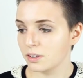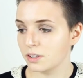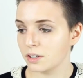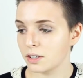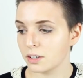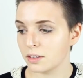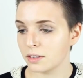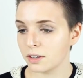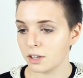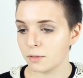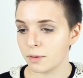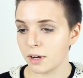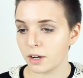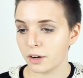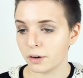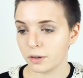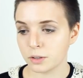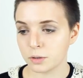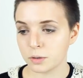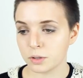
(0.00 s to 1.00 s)
The good thing about
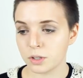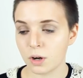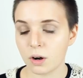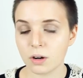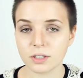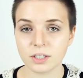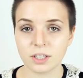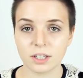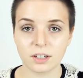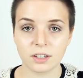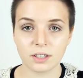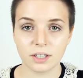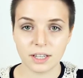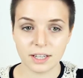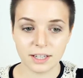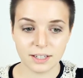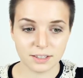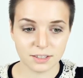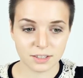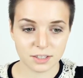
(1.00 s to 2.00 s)
going to a doctor
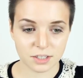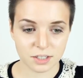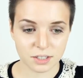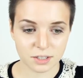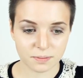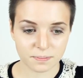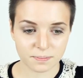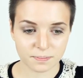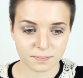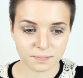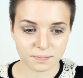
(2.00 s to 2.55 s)
is